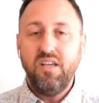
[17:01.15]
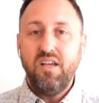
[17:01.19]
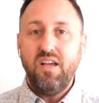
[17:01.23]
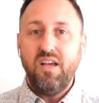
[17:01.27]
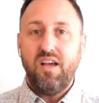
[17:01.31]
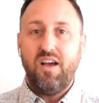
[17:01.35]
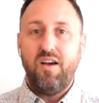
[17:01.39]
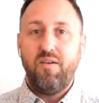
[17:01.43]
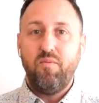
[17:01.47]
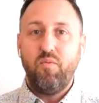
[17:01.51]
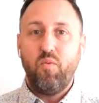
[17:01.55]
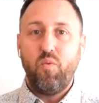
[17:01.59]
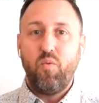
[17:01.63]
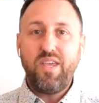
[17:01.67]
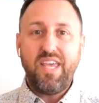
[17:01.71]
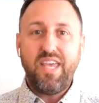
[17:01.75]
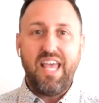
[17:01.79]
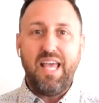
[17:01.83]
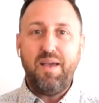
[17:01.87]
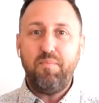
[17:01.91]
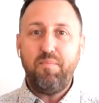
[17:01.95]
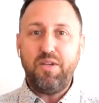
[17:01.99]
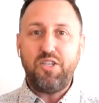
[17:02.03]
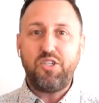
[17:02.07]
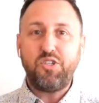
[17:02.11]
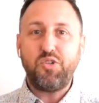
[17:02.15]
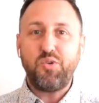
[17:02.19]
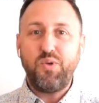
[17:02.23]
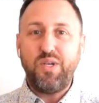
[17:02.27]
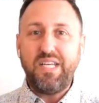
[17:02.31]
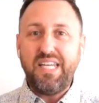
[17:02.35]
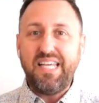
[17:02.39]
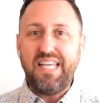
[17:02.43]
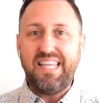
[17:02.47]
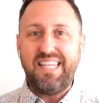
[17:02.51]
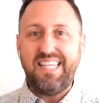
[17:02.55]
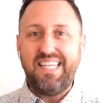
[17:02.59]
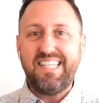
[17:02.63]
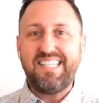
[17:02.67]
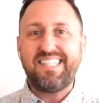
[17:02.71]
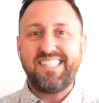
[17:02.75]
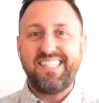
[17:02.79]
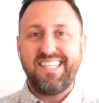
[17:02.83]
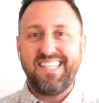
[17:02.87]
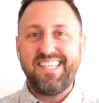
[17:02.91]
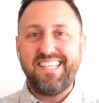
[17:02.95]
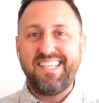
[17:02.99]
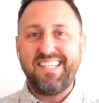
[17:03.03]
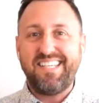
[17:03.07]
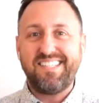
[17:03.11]
Um, we can't be treating these
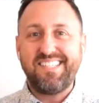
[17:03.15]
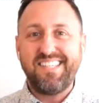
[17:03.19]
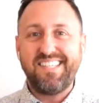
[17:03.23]
things